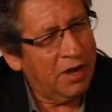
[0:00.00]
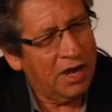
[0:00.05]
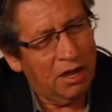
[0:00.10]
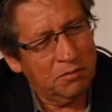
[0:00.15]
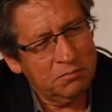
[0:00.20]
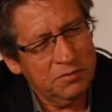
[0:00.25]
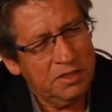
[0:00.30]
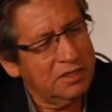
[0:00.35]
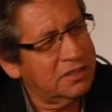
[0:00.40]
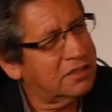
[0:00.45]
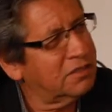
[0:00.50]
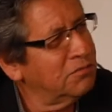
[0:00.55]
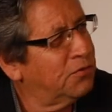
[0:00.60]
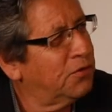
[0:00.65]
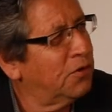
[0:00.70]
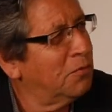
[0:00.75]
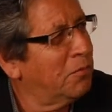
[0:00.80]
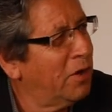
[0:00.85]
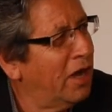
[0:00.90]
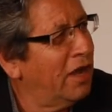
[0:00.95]
but I'm decent
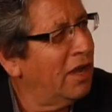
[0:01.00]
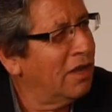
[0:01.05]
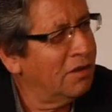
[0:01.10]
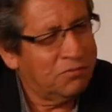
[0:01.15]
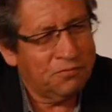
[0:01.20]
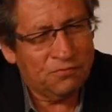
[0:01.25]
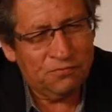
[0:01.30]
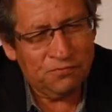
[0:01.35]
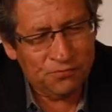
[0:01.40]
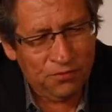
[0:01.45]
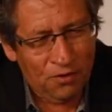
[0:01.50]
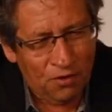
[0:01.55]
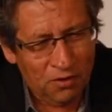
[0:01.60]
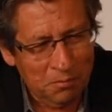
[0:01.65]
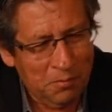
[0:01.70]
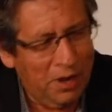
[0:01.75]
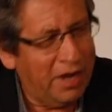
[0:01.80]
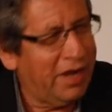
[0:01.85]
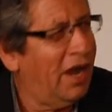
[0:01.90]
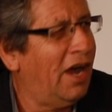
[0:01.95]
for my
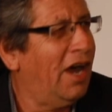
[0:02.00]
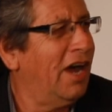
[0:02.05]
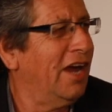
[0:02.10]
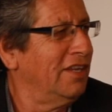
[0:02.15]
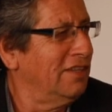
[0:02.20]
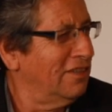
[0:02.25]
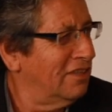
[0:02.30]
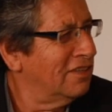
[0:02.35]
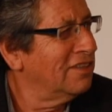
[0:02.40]
height.